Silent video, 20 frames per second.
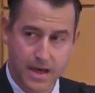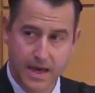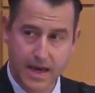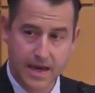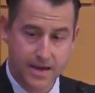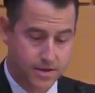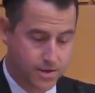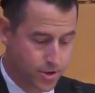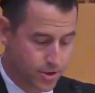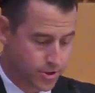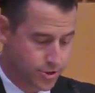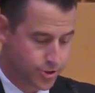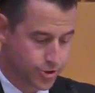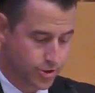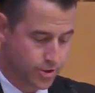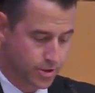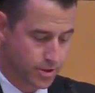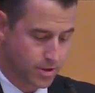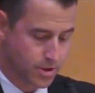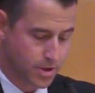and
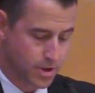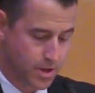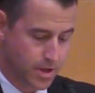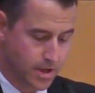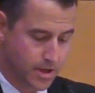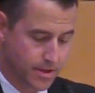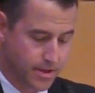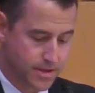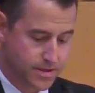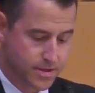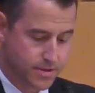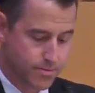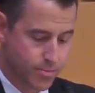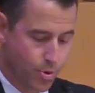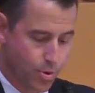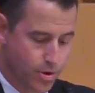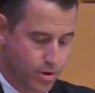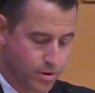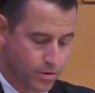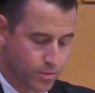nurture this
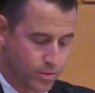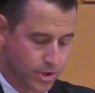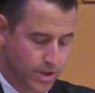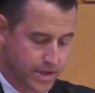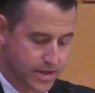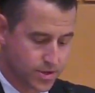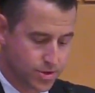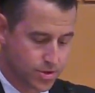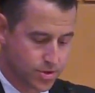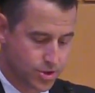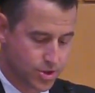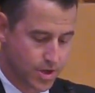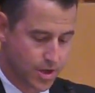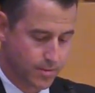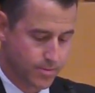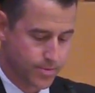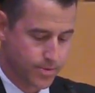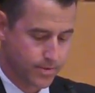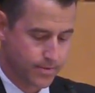important relationship.